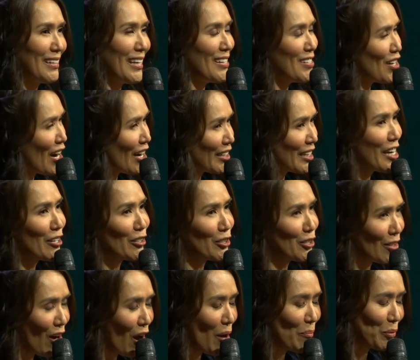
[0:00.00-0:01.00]
is not here
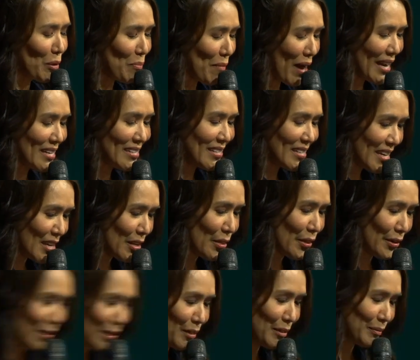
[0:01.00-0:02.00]
to compromise
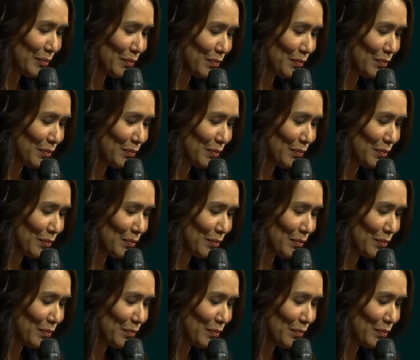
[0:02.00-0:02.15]
either.